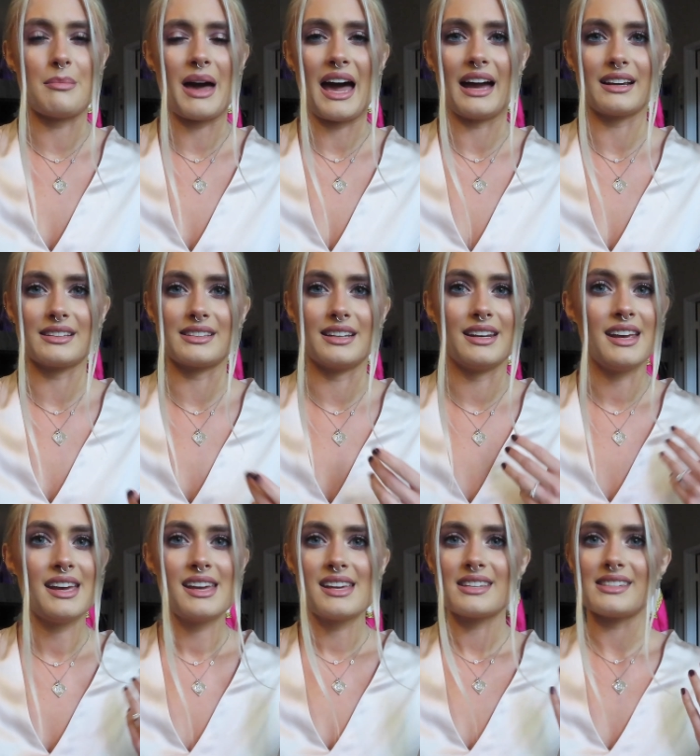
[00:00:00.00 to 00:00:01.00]
Maxx and
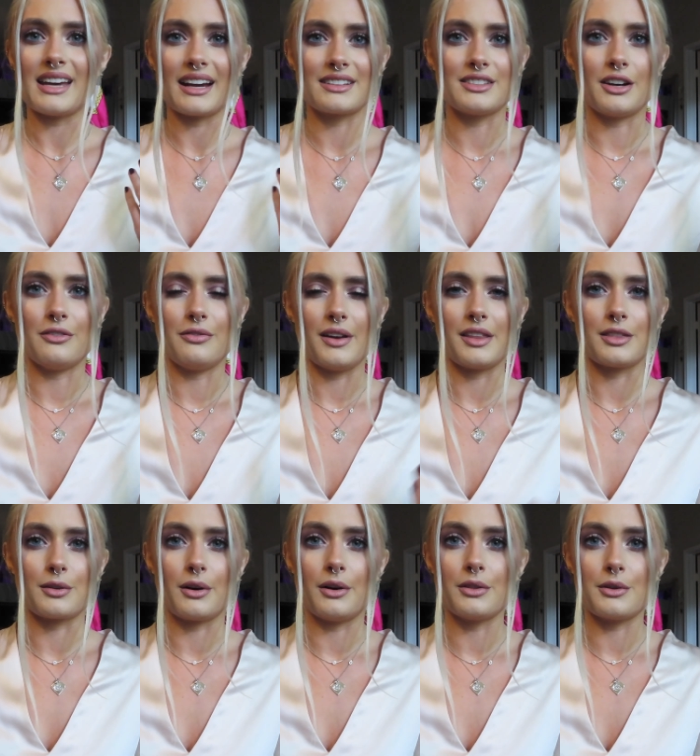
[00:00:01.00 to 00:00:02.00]
xoxo Fifth,
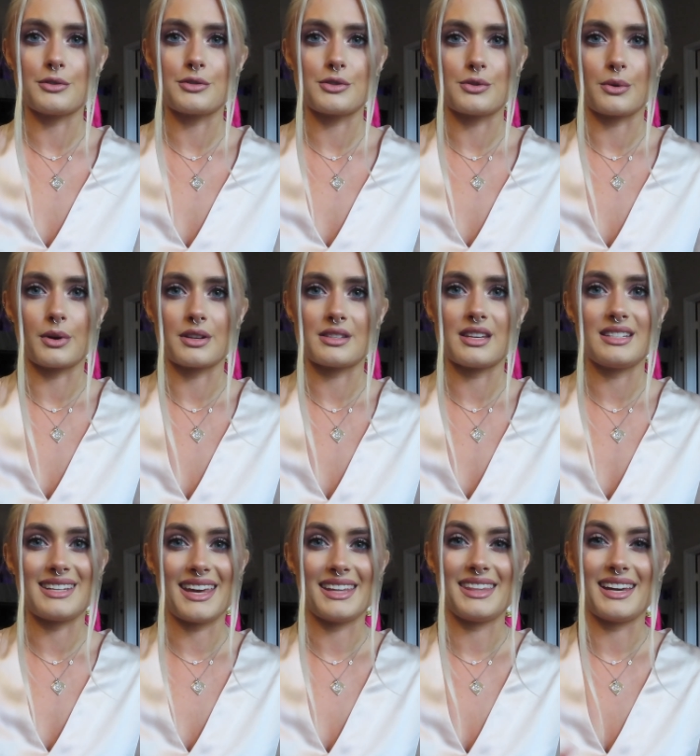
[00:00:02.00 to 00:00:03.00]
they're all those stores that
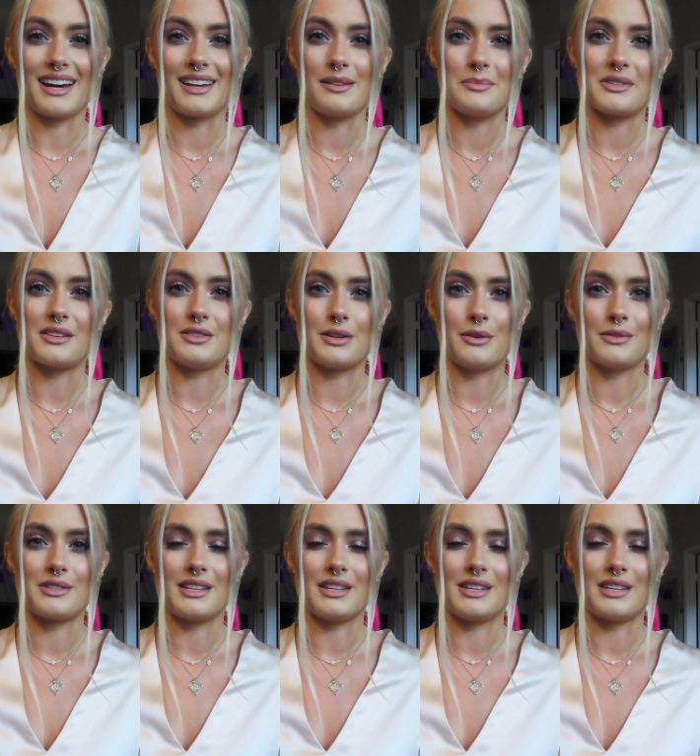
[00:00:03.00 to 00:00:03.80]
take the items that don't